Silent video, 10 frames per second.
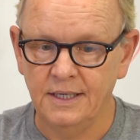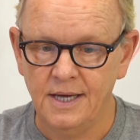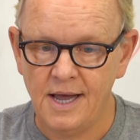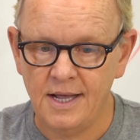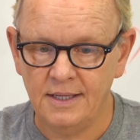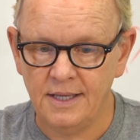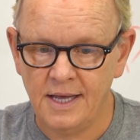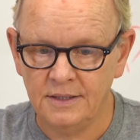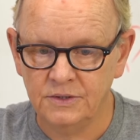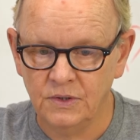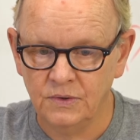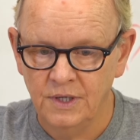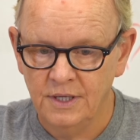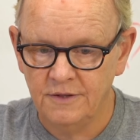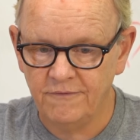And so
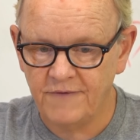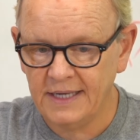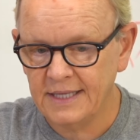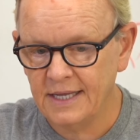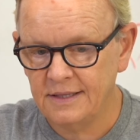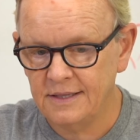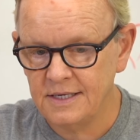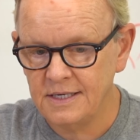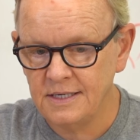the fact that the